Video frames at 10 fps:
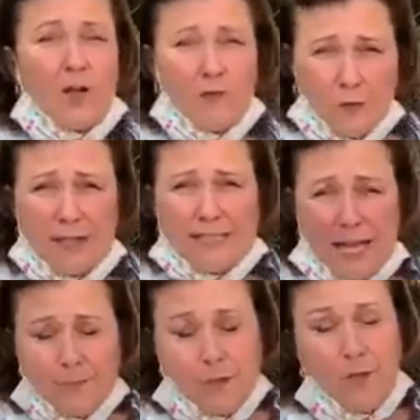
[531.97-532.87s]
For
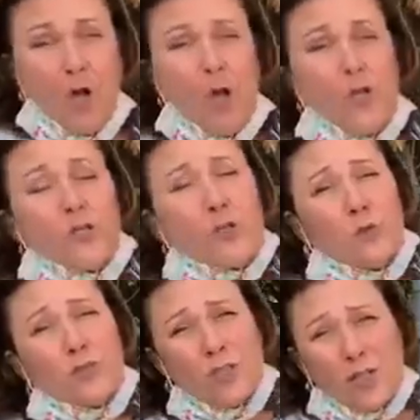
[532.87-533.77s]
example,
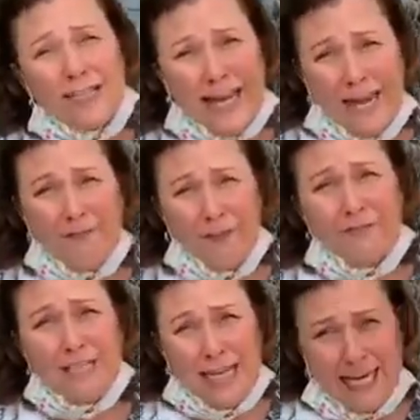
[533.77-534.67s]
school starts at
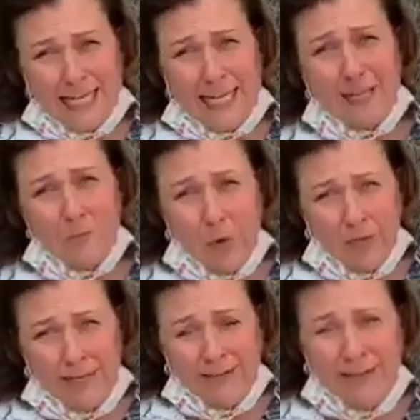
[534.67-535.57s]
8:15 in the
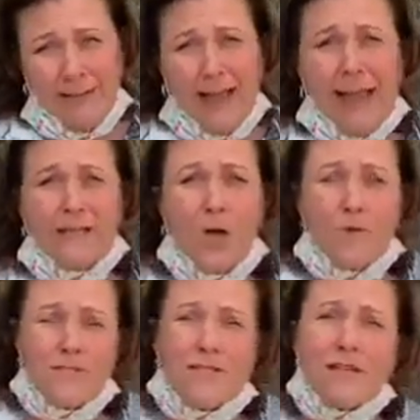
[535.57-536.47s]
morning and
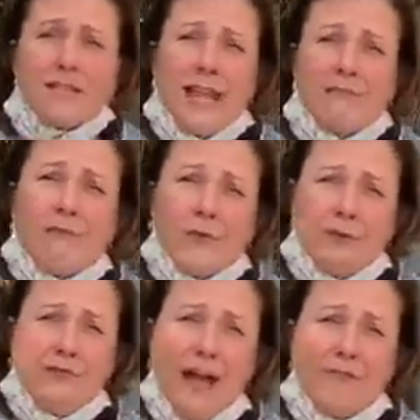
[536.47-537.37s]
goes until
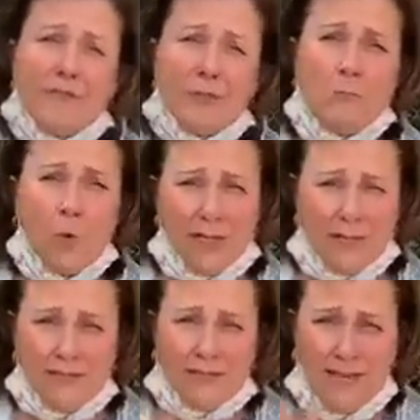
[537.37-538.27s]
10:45 for the
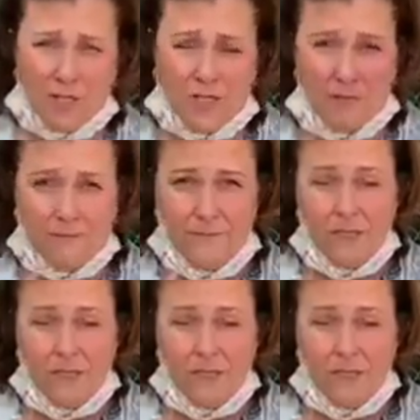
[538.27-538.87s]
morning session.